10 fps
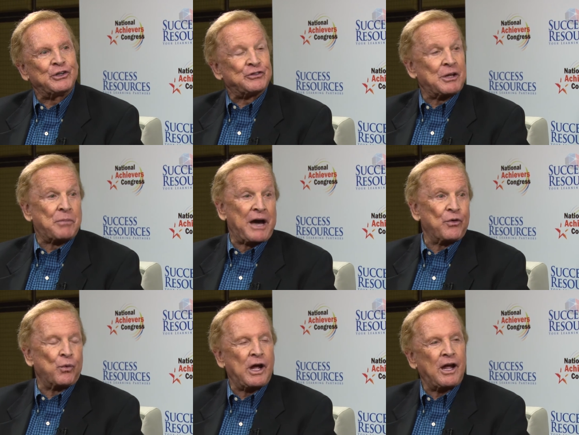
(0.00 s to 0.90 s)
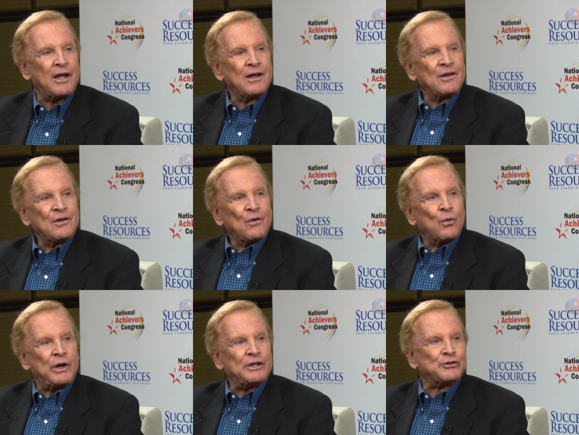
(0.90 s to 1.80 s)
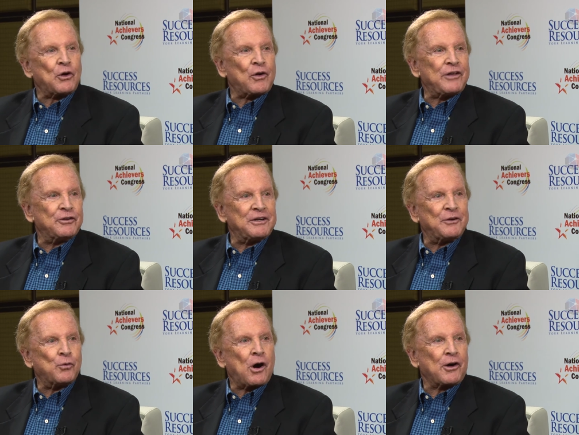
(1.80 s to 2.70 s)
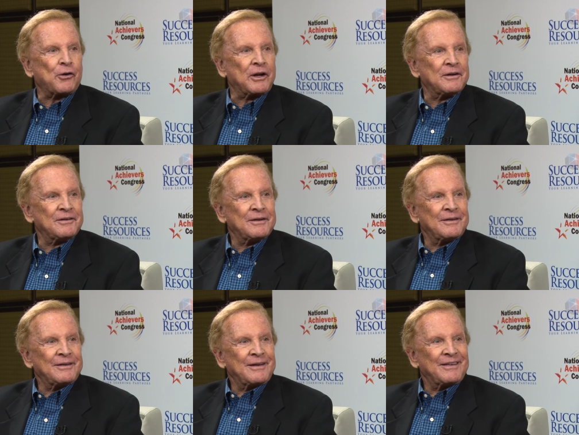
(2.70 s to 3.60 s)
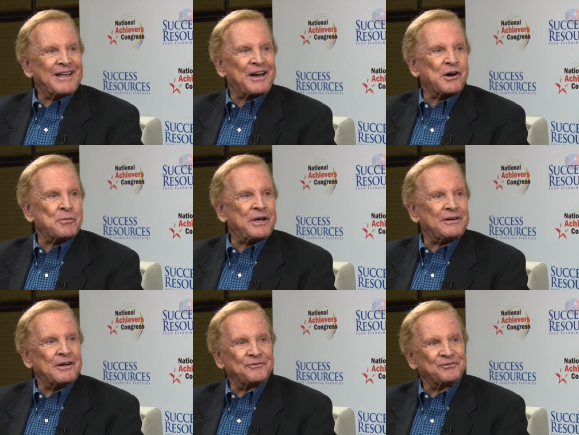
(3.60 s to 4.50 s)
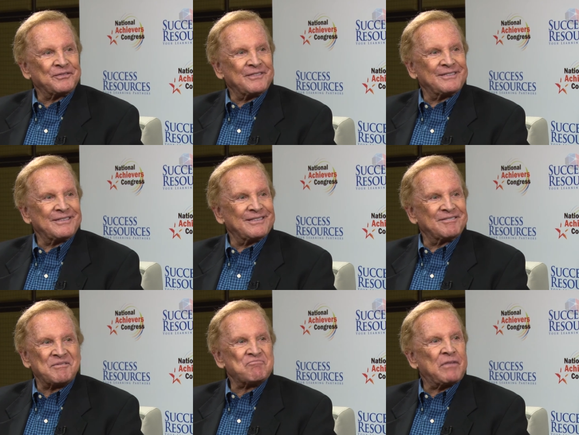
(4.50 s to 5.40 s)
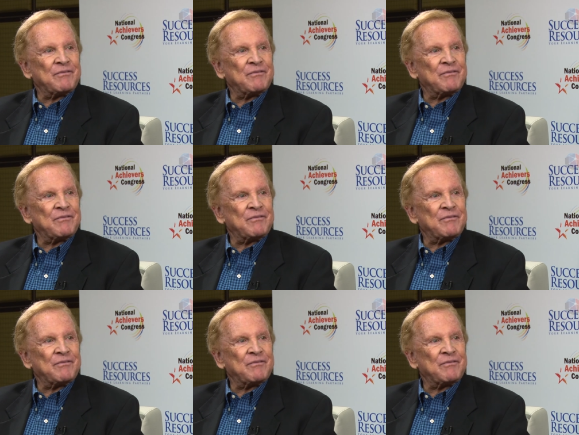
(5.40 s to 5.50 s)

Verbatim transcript: she mm. said, by the way, weeds don't even need watering. They come in. They just grow.